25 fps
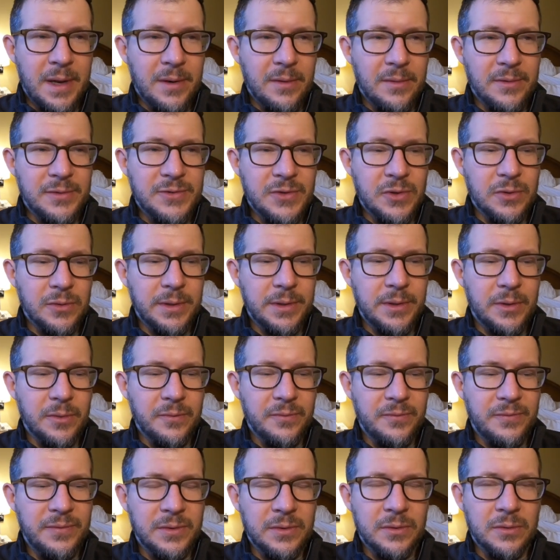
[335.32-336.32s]
Certainly
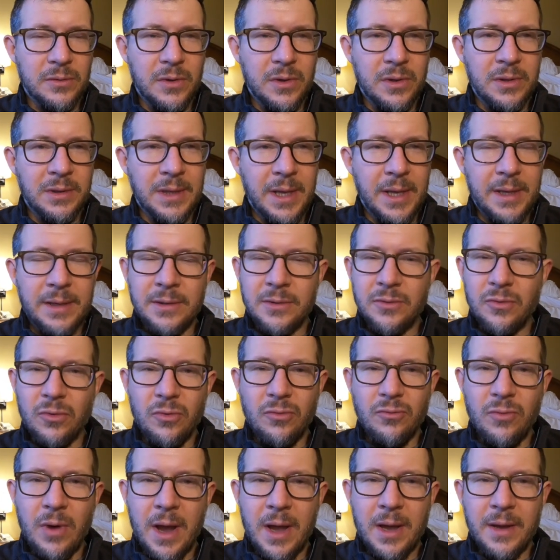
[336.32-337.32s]
don't feel enlightened or
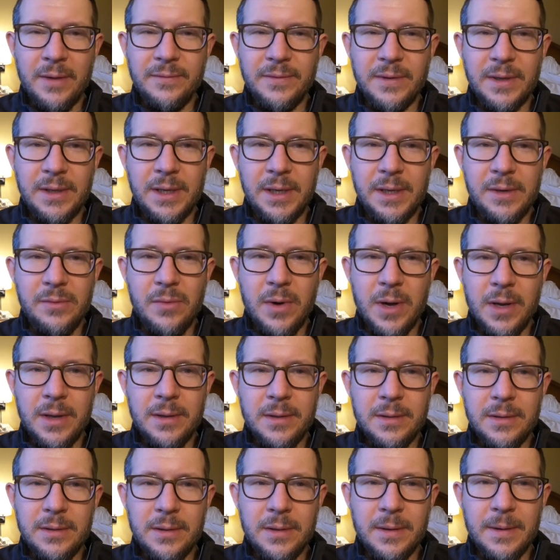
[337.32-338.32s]
arrived in any way,